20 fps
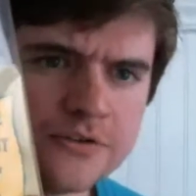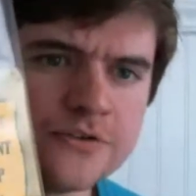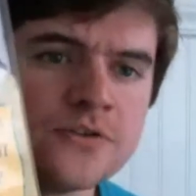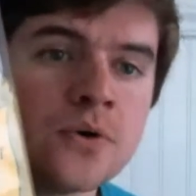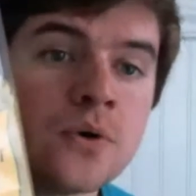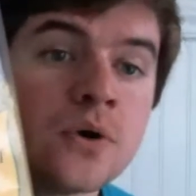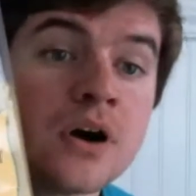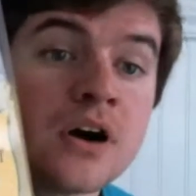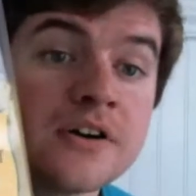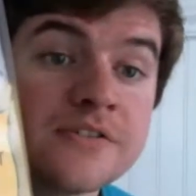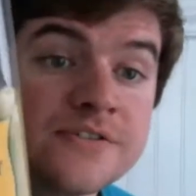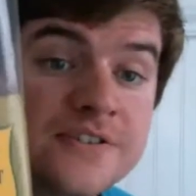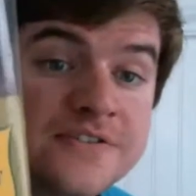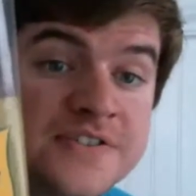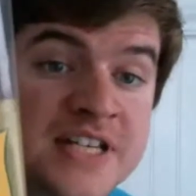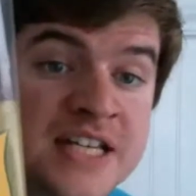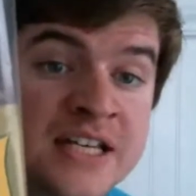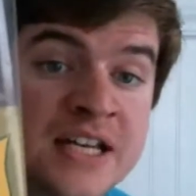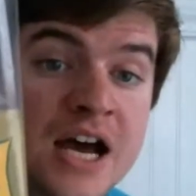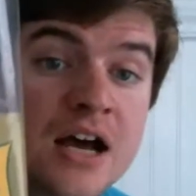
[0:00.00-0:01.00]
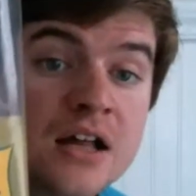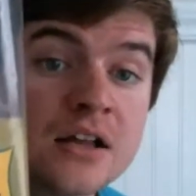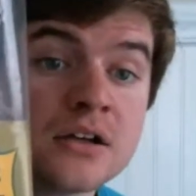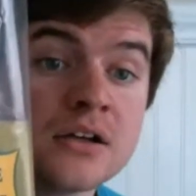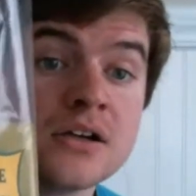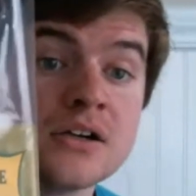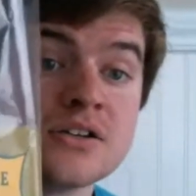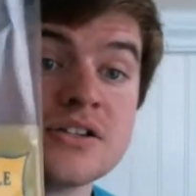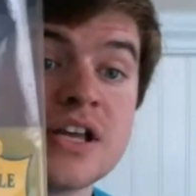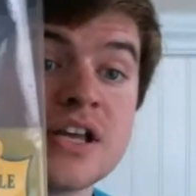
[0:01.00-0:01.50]
for
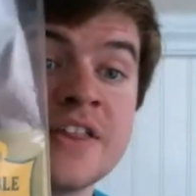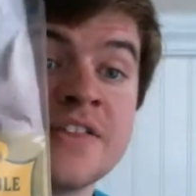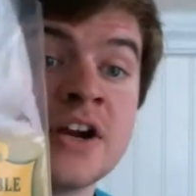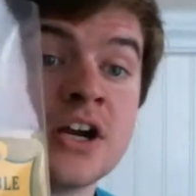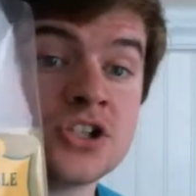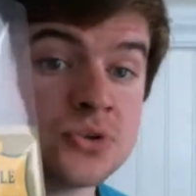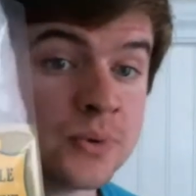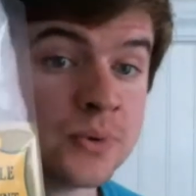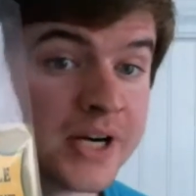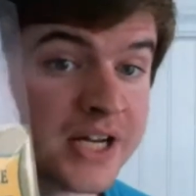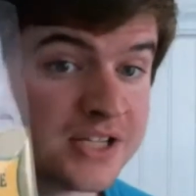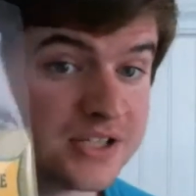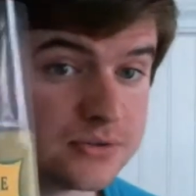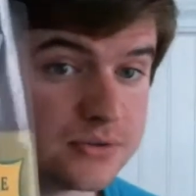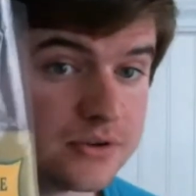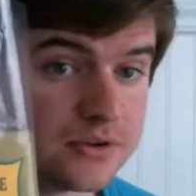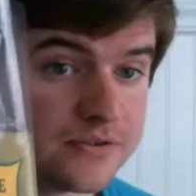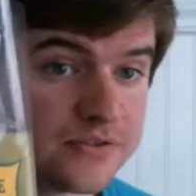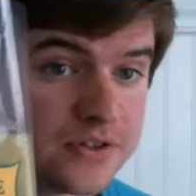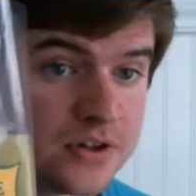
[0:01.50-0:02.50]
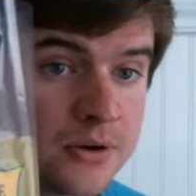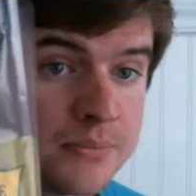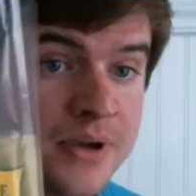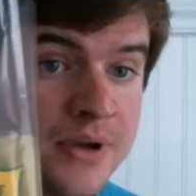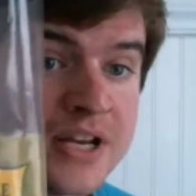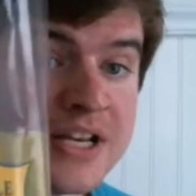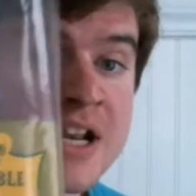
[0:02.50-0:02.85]
$15 and there are 22 of them,